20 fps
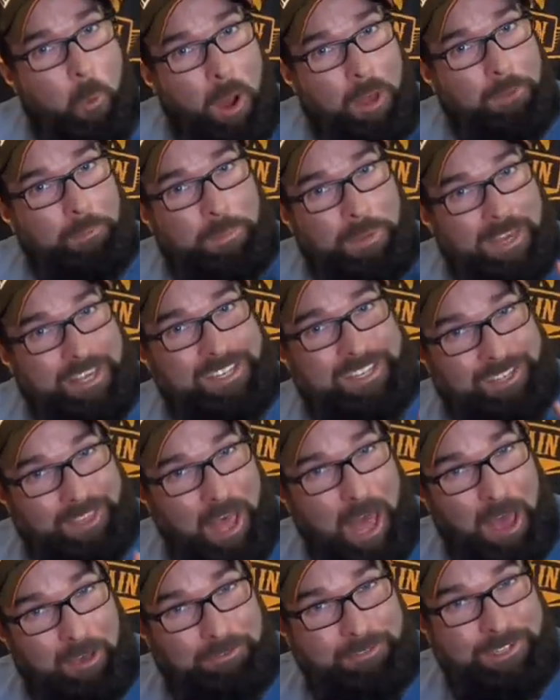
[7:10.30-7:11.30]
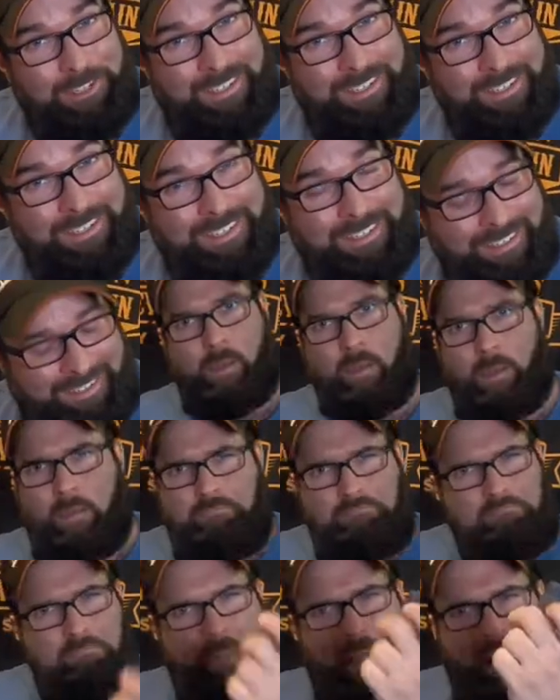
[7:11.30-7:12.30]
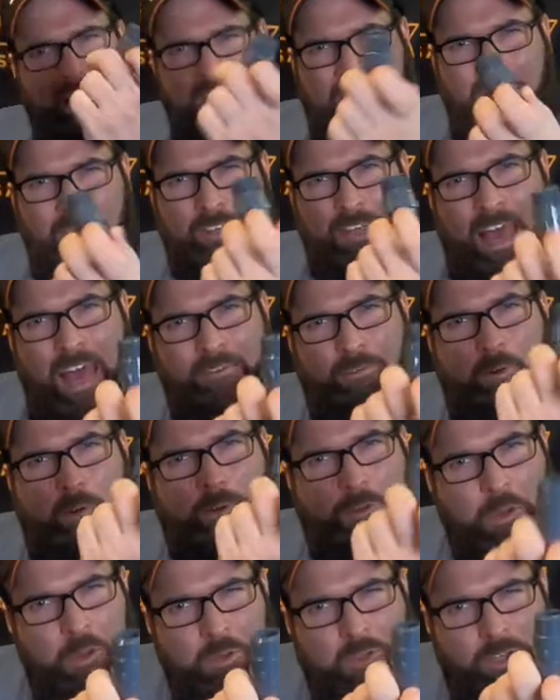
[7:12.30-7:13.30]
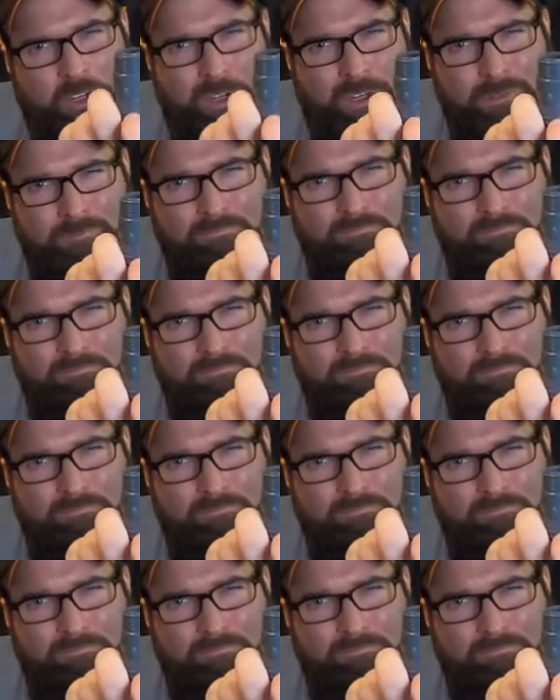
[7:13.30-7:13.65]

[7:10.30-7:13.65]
one piece left. I still have a reducer.